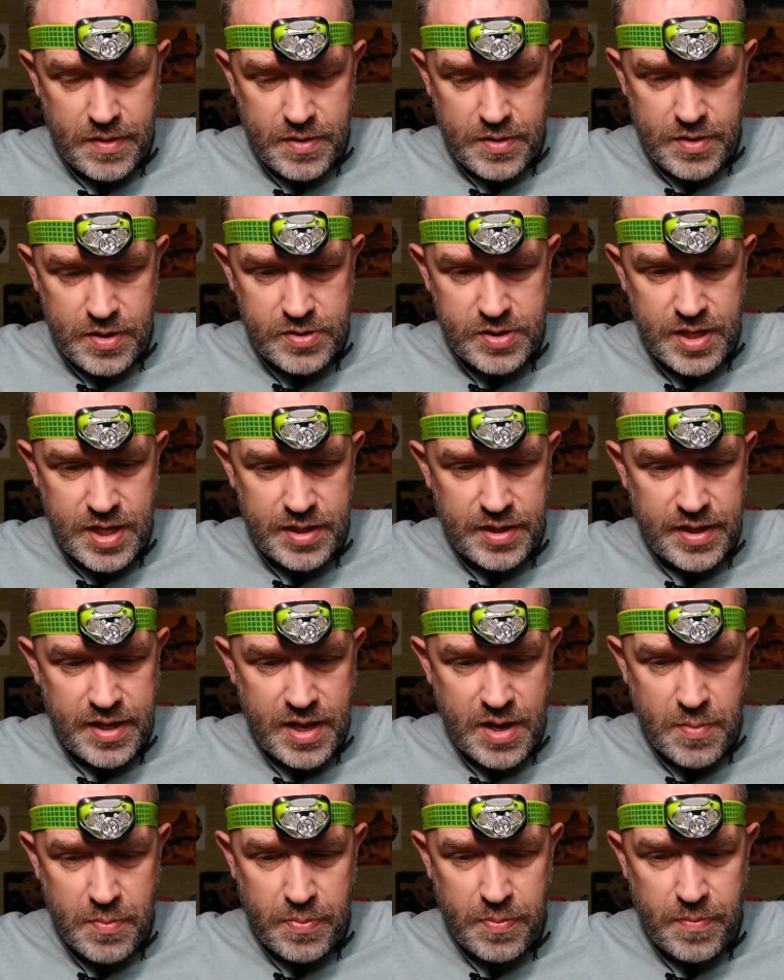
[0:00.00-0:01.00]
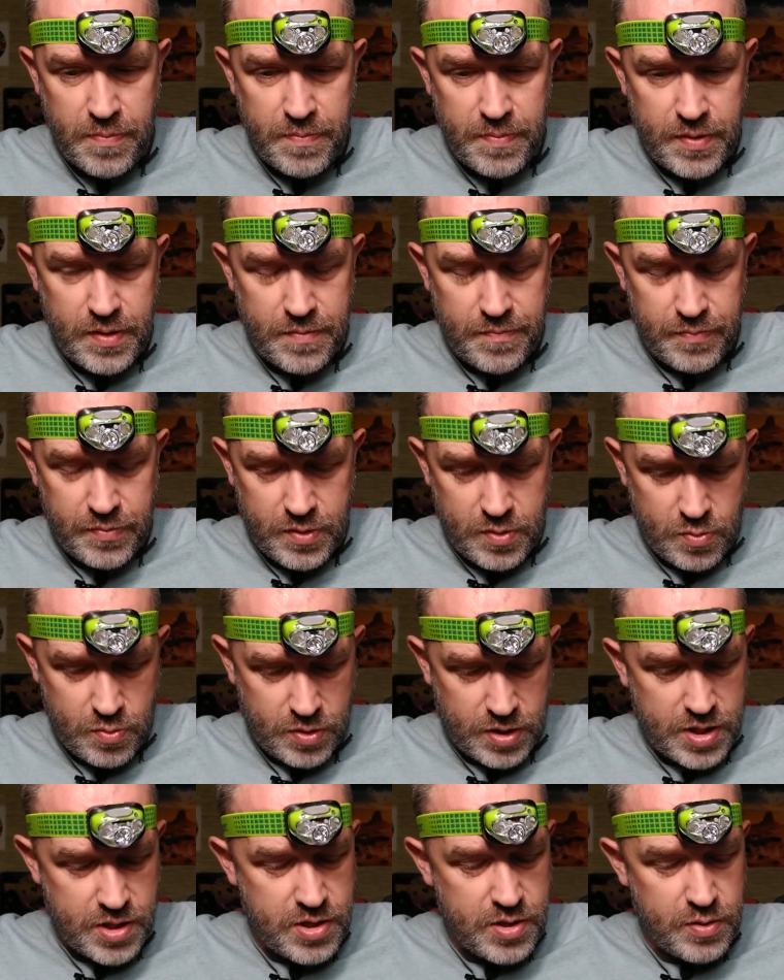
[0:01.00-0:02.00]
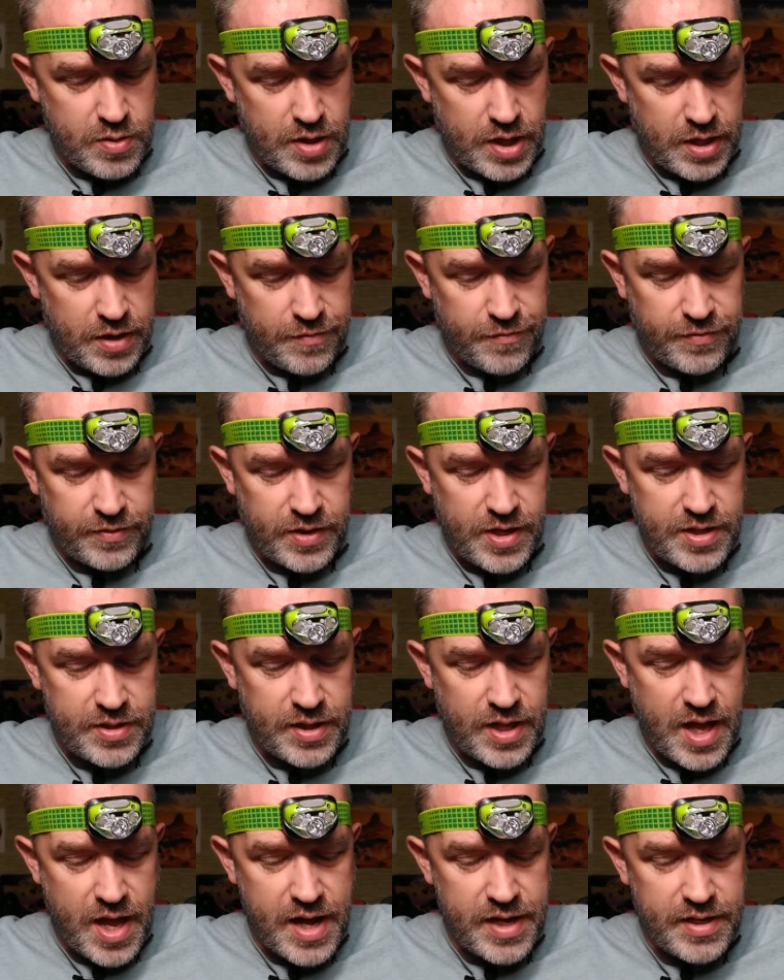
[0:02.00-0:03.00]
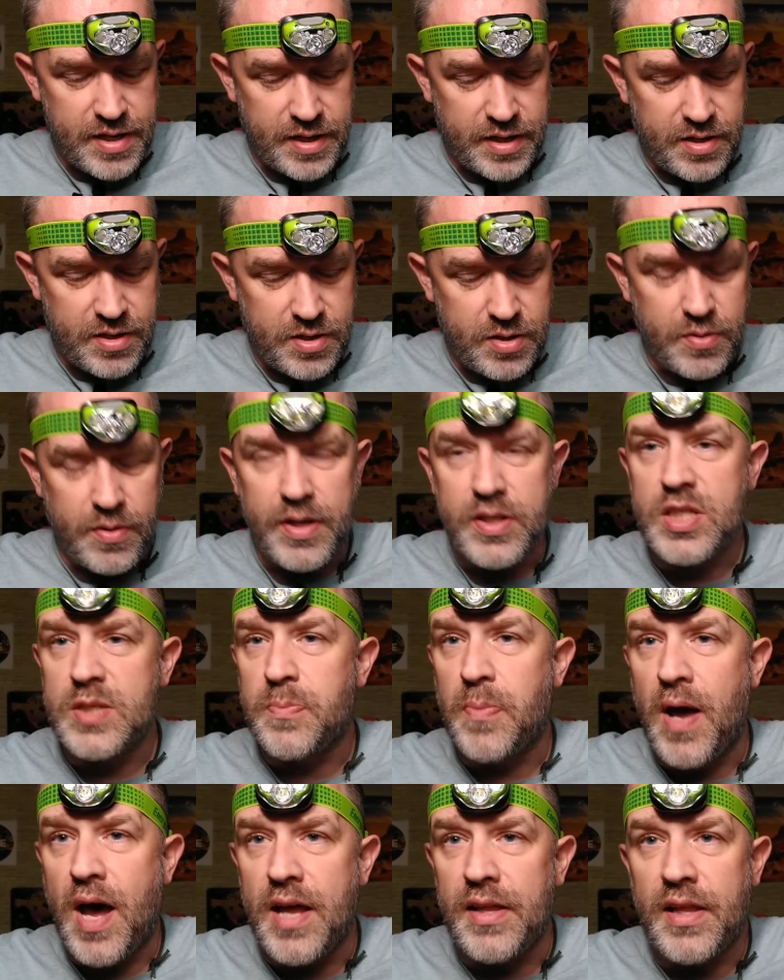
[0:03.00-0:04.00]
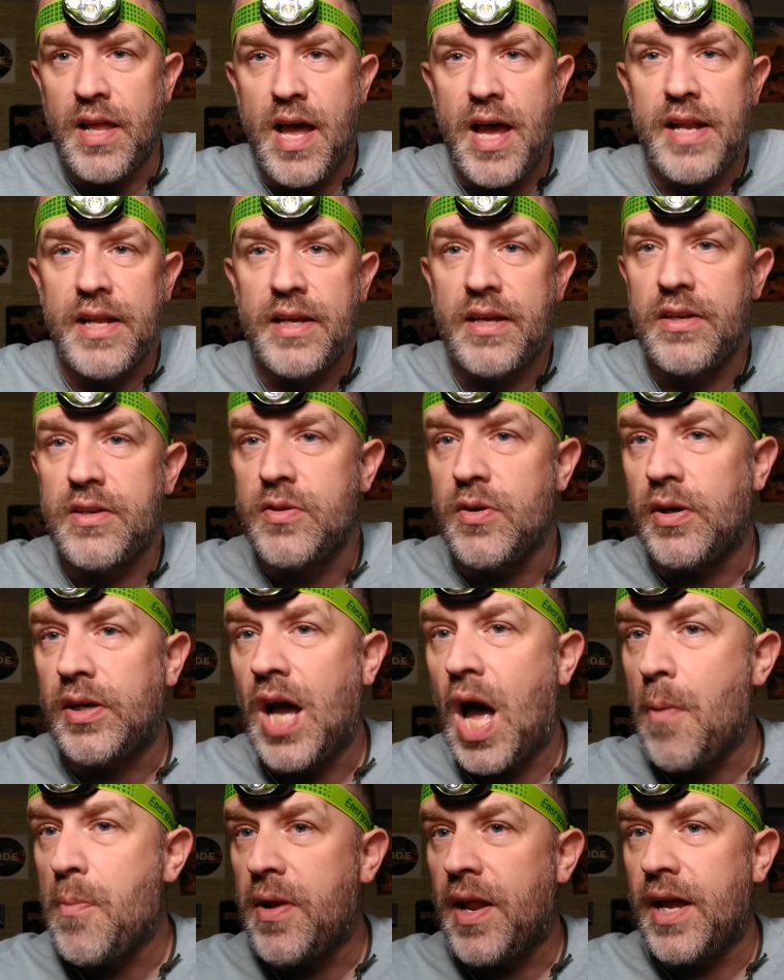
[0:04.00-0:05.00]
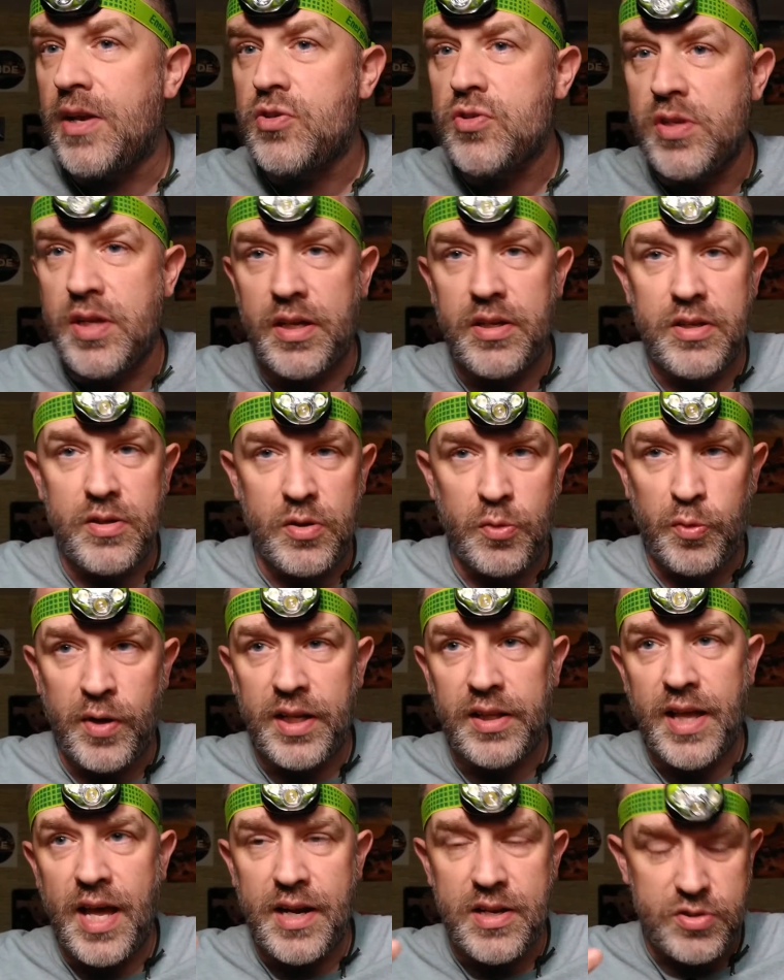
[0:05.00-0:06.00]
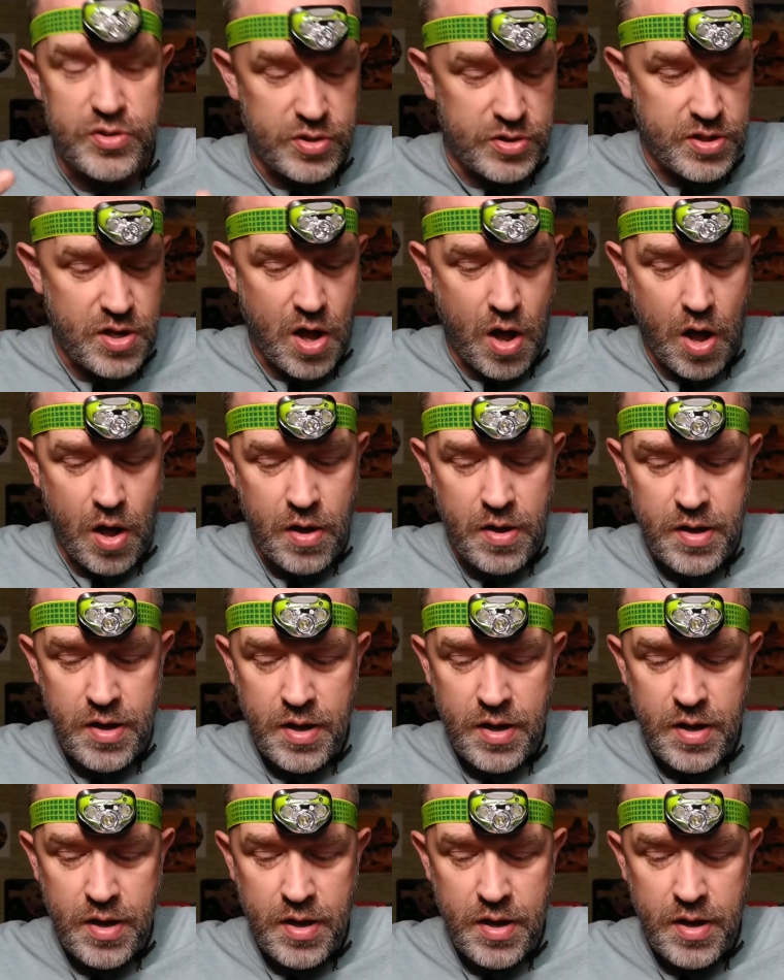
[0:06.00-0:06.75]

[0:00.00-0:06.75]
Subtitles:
This headlamp can do a floodlight, it can do a spotlight, it can do a combination, it can do the red light as you saw.